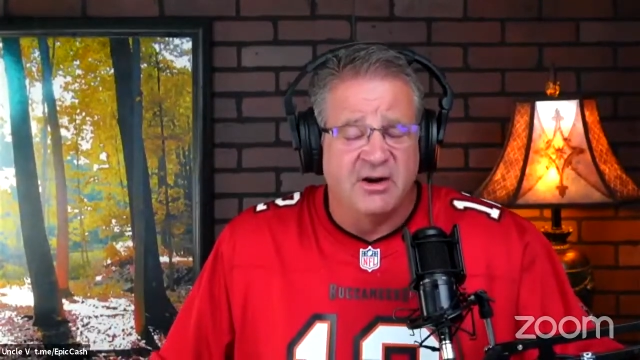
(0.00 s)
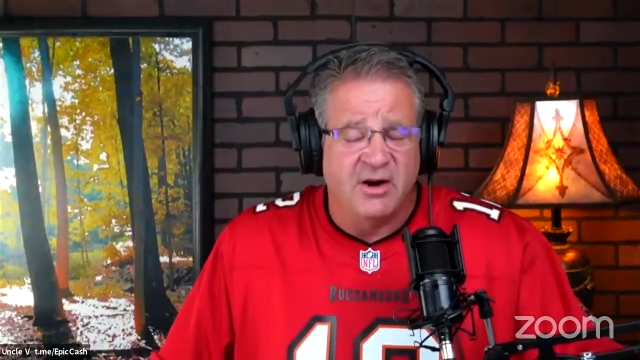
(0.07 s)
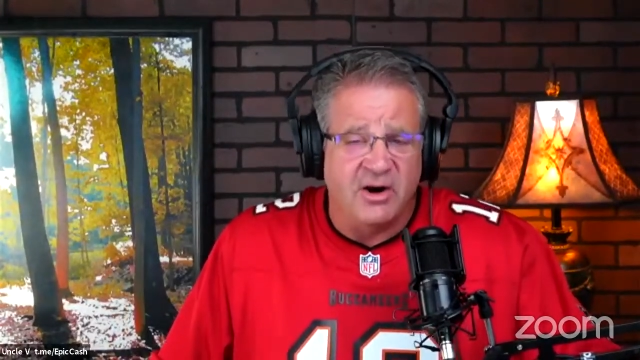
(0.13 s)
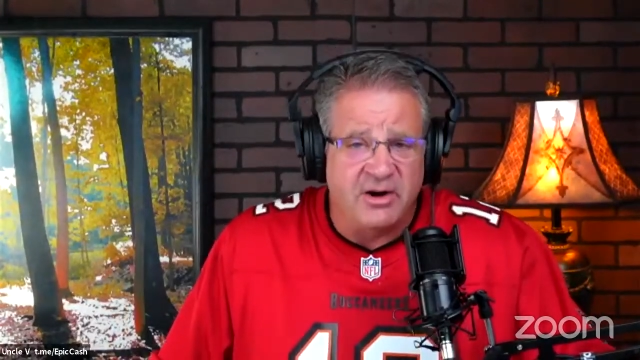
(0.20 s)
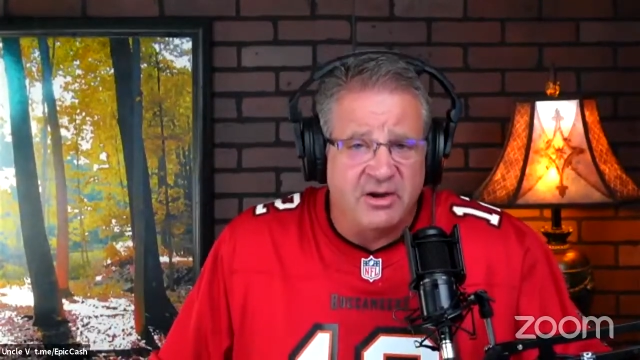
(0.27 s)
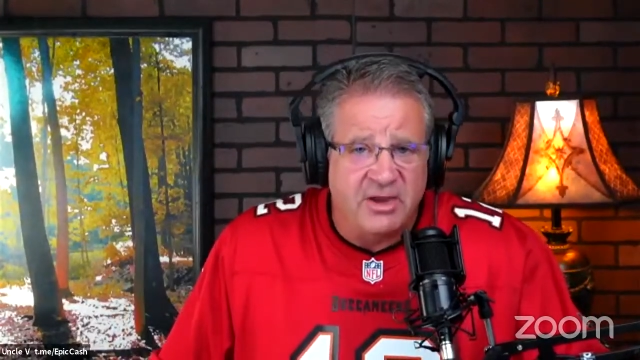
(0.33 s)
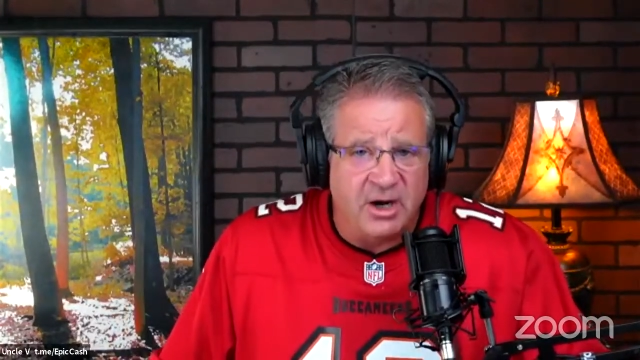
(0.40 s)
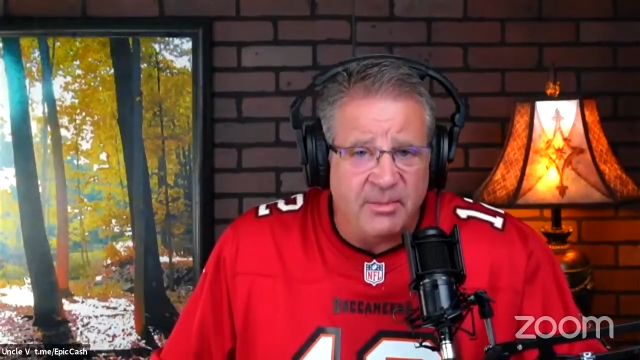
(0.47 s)
are
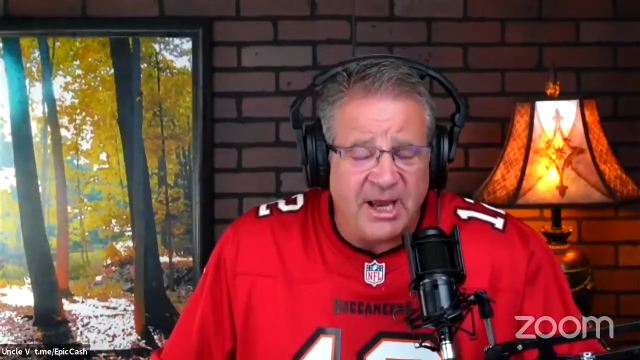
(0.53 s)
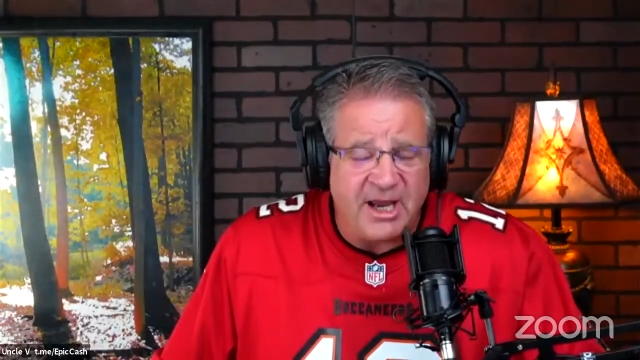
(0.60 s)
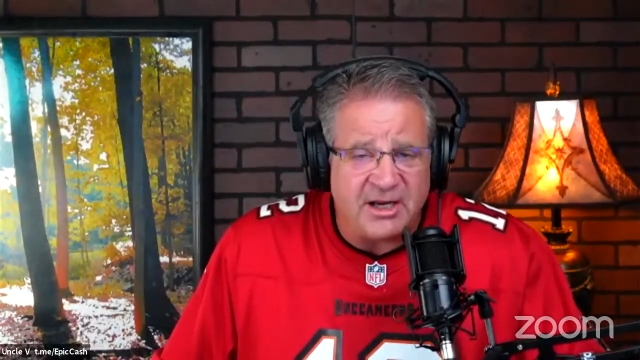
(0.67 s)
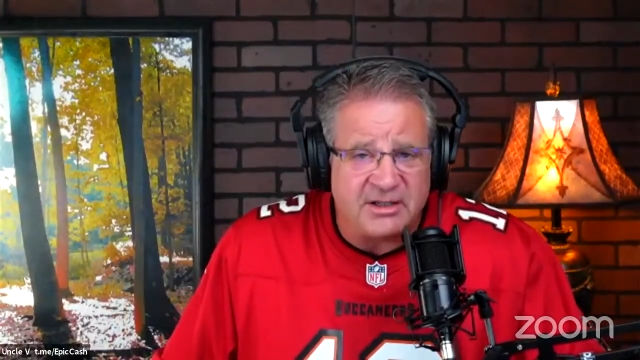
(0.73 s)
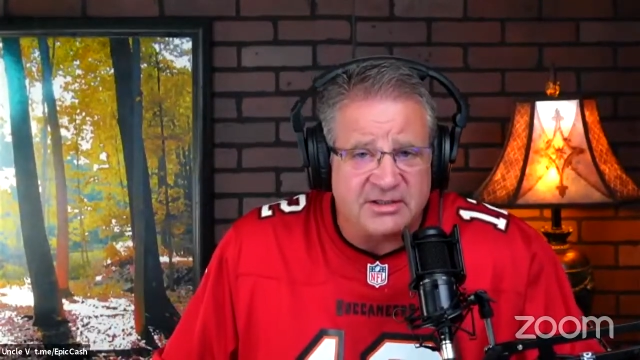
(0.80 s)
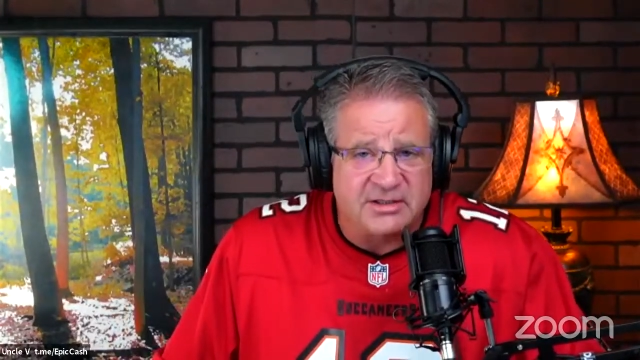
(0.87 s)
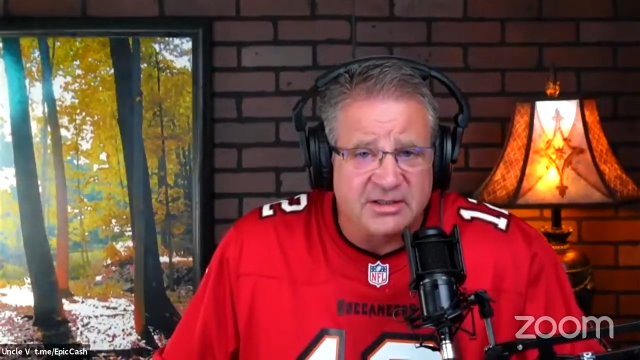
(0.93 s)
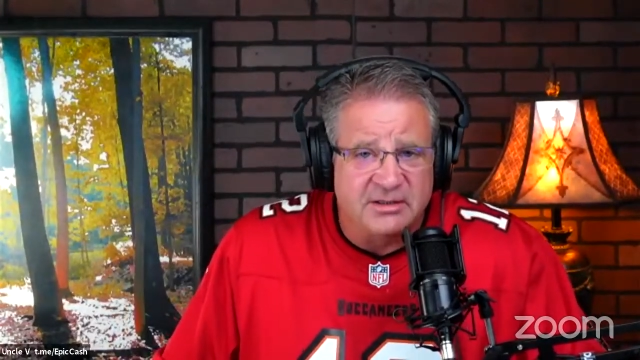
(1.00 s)
you there,
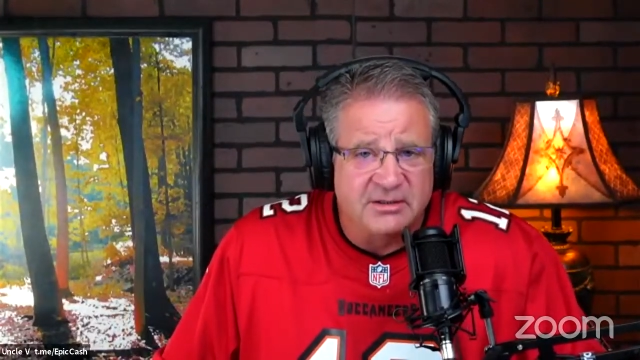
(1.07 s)
Max?